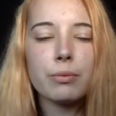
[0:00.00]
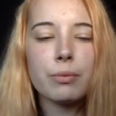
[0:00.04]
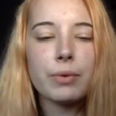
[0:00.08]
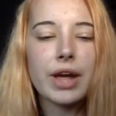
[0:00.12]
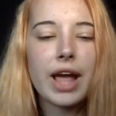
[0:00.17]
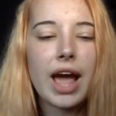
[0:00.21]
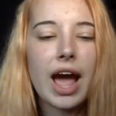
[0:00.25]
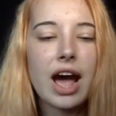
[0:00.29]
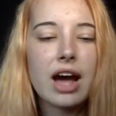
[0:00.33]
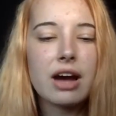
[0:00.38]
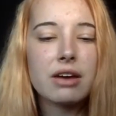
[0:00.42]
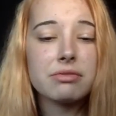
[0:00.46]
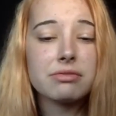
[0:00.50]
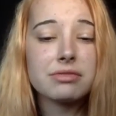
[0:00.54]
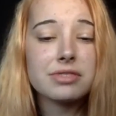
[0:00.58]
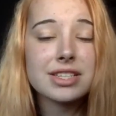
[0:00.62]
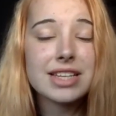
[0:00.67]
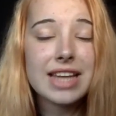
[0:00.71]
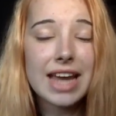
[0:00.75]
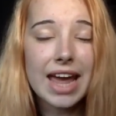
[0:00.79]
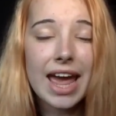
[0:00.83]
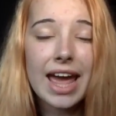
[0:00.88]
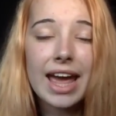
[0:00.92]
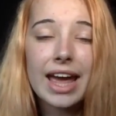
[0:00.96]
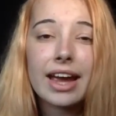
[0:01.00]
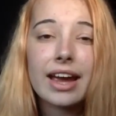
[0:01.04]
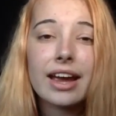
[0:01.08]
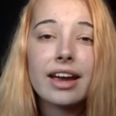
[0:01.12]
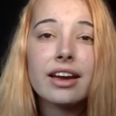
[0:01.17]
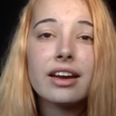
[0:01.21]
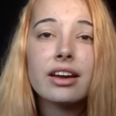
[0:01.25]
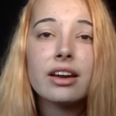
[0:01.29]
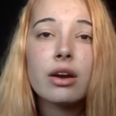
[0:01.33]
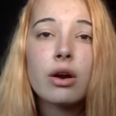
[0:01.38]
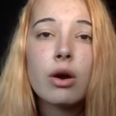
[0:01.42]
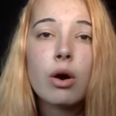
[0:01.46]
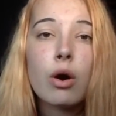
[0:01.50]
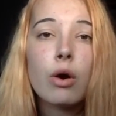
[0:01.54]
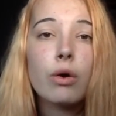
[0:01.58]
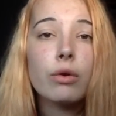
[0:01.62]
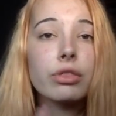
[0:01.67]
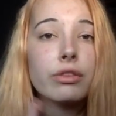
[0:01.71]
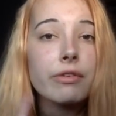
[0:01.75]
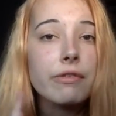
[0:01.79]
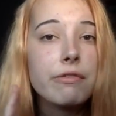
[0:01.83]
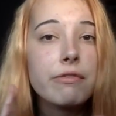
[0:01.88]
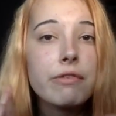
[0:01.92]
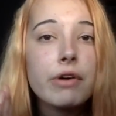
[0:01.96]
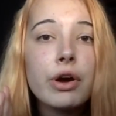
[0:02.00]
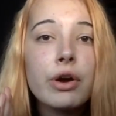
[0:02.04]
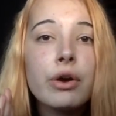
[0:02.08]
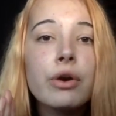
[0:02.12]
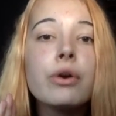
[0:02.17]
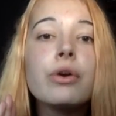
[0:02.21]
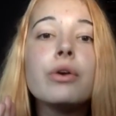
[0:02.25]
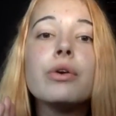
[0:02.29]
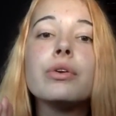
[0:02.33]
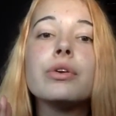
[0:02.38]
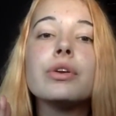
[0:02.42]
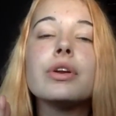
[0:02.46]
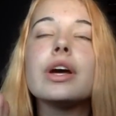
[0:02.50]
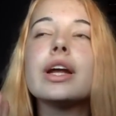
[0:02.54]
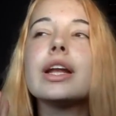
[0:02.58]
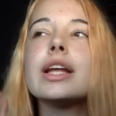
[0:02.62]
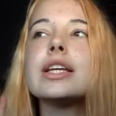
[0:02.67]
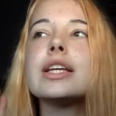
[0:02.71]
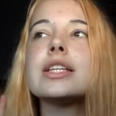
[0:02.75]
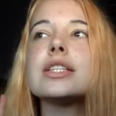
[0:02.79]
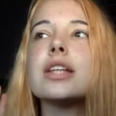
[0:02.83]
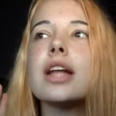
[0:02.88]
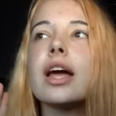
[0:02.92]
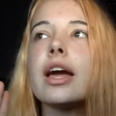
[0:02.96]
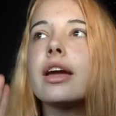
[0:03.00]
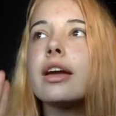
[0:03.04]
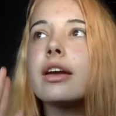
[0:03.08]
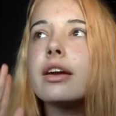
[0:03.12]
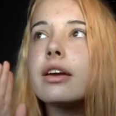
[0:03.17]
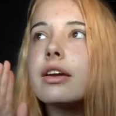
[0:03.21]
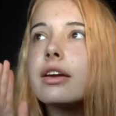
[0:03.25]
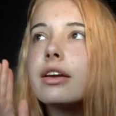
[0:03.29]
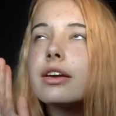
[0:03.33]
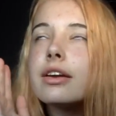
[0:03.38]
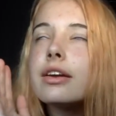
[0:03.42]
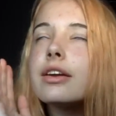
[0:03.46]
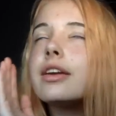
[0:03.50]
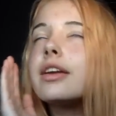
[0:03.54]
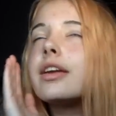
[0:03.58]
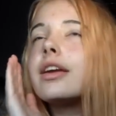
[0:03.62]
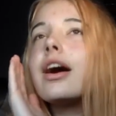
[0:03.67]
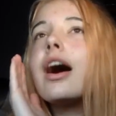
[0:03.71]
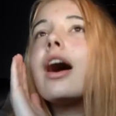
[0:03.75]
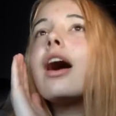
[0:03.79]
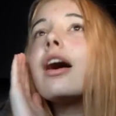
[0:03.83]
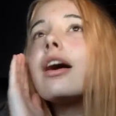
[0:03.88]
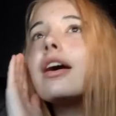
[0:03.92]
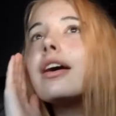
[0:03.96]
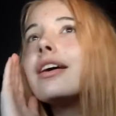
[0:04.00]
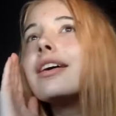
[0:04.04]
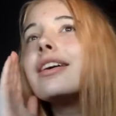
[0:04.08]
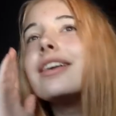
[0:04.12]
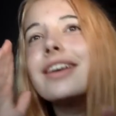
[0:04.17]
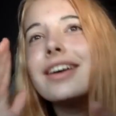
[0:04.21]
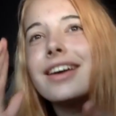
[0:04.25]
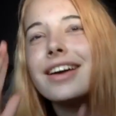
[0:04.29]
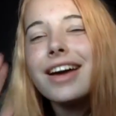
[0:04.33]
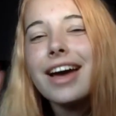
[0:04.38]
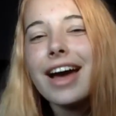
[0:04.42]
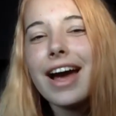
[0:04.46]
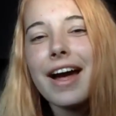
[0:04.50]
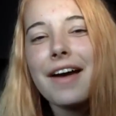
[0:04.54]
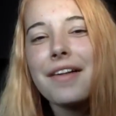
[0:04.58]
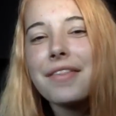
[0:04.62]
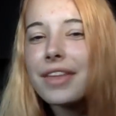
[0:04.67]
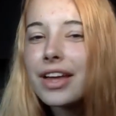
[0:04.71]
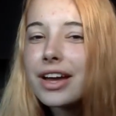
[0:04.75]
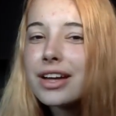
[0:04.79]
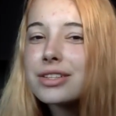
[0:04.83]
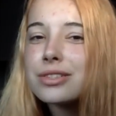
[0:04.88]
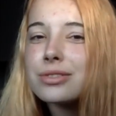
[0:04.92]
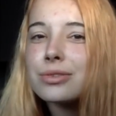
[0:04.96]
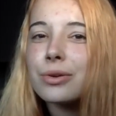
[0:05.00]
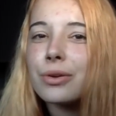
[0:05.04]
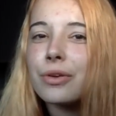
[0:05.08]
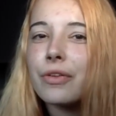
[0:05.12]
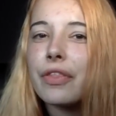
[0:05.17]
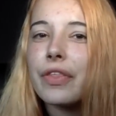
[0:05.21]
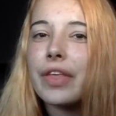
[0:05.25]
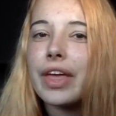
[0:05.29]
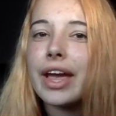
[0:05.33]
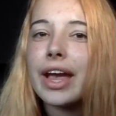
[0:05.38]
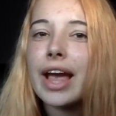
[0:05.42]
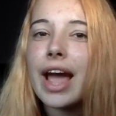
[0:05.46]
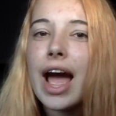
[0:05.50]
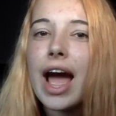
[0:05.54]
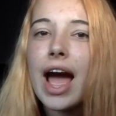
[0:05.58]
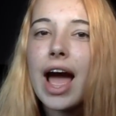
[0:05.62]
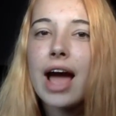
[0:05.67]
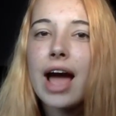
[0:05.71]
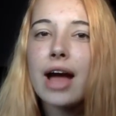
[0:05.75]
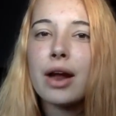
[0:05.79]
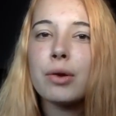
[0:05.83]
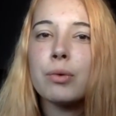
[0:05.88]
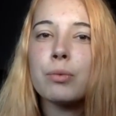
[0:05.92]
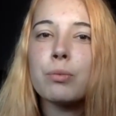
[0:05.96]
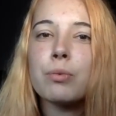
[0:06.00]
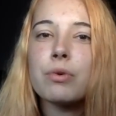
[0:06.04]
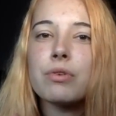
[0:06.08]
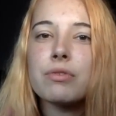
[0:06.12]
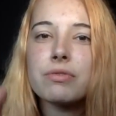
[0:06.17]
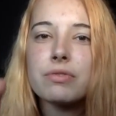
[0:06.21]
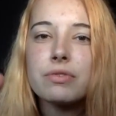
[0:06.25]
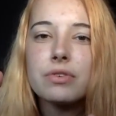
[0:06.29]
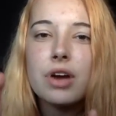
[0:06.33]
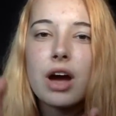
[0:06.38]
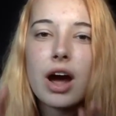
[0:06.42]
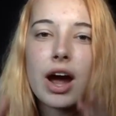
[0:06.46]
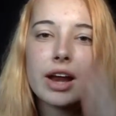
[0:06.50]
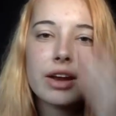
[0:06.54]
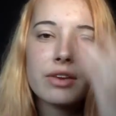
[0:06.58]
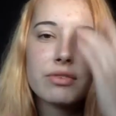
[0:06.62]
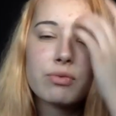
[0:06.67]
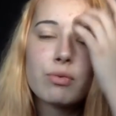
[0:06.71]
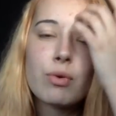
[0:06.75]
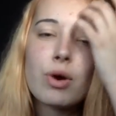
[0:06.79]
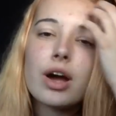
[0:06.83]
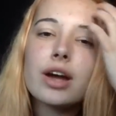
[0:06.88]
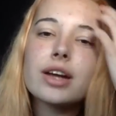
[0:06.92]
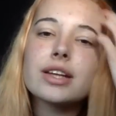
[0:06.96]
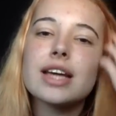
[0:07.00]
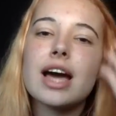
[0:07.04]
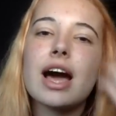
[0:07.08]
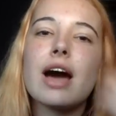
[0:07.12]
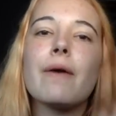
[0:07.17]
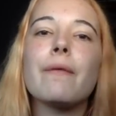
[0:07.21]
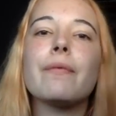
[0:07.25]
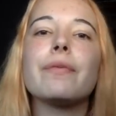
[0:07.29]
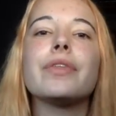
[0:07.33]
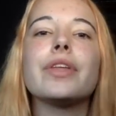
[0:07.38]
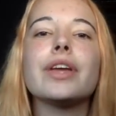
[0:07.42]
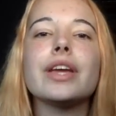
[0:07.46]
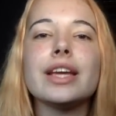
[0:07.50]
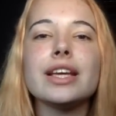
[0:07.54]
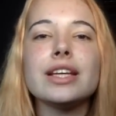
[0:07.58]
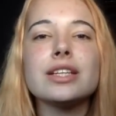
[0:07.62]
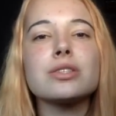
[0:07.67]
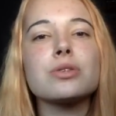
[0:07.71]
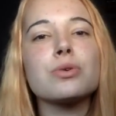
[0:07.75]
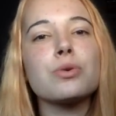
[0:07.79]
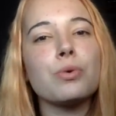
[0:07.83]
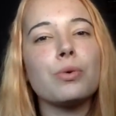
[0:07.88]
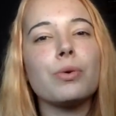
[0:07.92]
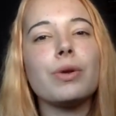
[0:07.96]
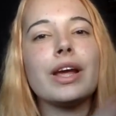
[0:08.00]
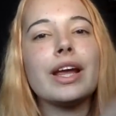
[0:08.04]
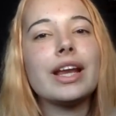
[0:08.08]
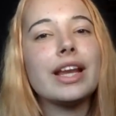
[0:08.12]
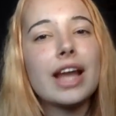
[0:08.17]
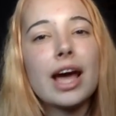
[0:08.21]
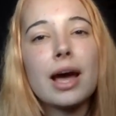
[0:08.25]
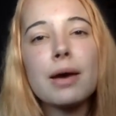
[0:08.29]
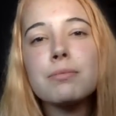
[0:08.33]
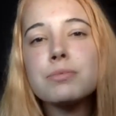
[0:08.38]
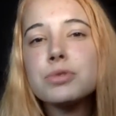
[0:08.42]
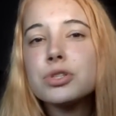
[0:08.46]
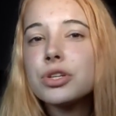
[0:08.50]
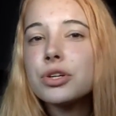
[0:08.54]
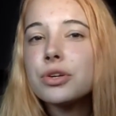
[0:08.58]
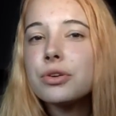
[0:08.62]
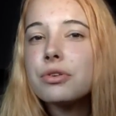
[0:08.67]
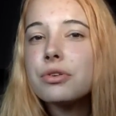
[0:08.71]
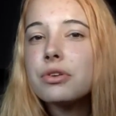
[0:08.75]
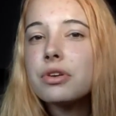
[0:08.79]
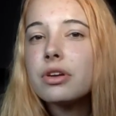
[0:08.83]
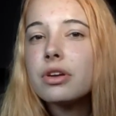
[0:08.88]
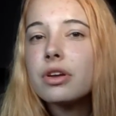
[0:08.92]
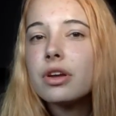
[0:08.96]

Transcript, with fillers: we have Tae on the phone, and he's like, young, and that sort of thing, and we've kind of worked out that he's calling Namjoon.